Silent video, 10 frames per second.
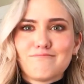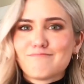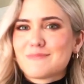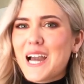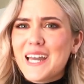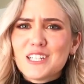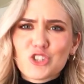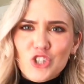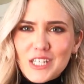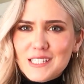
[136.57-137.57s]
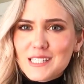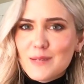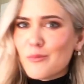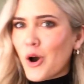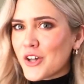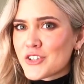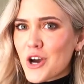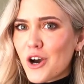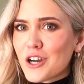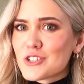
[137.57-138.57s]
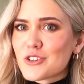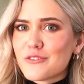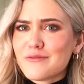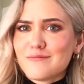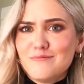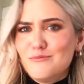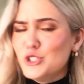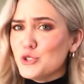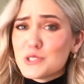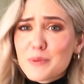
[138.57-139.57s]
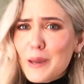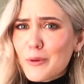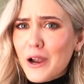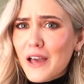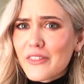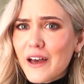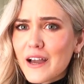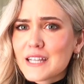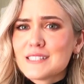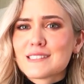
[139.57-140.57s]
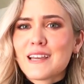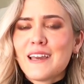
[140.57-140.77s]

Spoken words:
kind of cheesy montage of newspaper headlines,